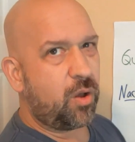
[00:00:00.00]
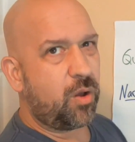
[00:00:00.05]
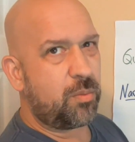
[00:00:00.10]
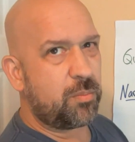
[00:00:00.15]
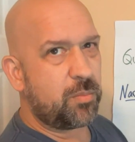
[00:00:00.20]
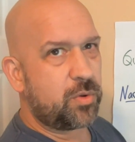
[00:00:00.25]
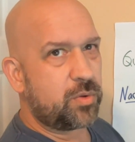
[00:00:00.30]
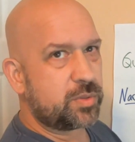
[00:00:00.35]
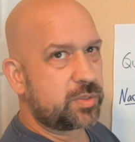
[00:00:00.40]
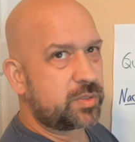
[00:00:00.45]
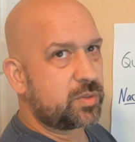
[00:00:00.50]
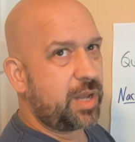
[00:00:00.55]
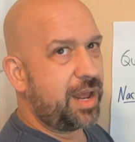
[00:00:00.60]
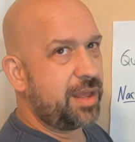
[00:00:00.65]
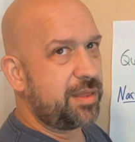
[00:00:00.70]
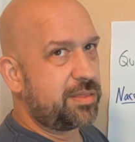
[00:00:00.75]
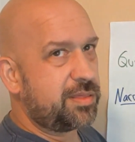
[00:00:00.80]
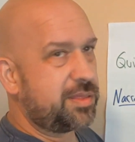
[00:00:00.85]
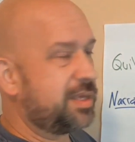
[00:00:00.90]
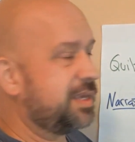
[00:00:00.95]
almost,
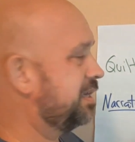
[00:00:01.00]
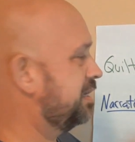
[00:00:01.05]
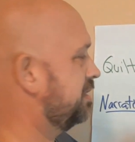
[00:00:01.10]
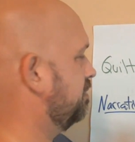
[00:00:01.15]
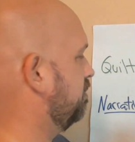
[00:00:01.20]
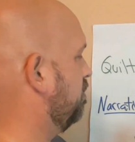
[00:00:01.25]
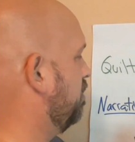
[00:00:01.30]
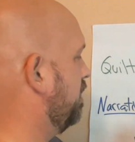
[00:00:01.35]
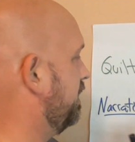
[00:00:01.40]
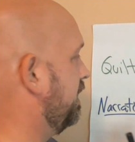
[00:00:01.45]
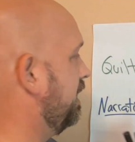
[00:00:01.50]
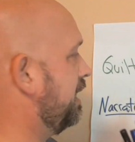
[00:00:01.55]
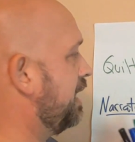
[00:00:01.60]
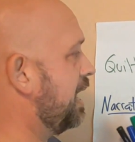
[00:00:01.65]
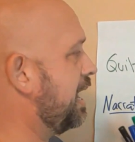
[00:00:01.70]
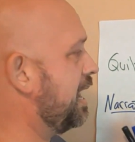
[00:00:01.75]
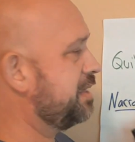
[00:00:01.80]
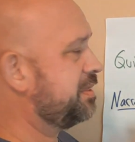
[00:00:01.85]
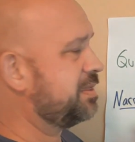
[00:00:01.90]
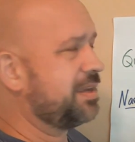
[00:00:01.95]
I think,
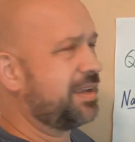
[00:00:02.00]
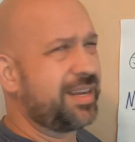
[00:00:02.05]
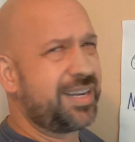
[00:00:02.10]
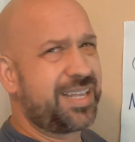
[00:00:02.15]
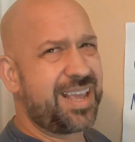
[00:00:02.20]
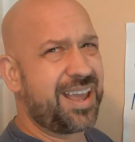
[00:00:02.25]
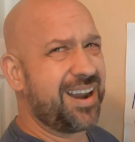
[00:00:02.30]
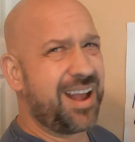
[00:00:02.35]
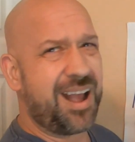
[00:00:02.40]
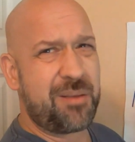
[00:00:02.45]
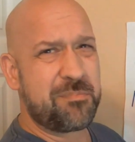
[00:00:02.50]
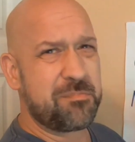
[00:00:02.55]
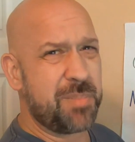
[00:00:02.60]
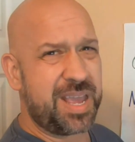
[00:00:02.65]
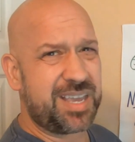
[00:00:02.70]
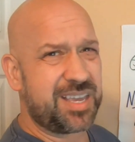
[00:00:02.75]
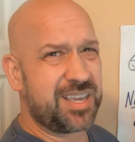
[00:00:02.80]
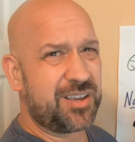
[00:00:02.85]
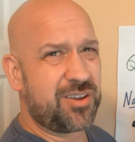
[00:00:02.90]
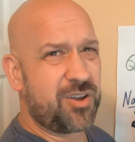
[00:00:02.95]
again, I'm
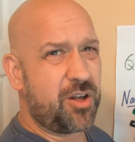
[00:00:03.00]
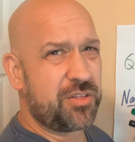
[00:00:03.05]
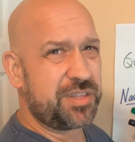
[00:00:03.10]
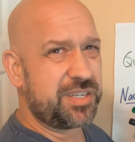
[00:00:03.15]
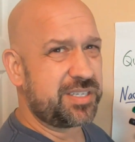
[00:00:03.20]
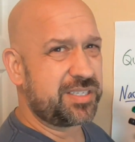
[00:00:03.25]
making all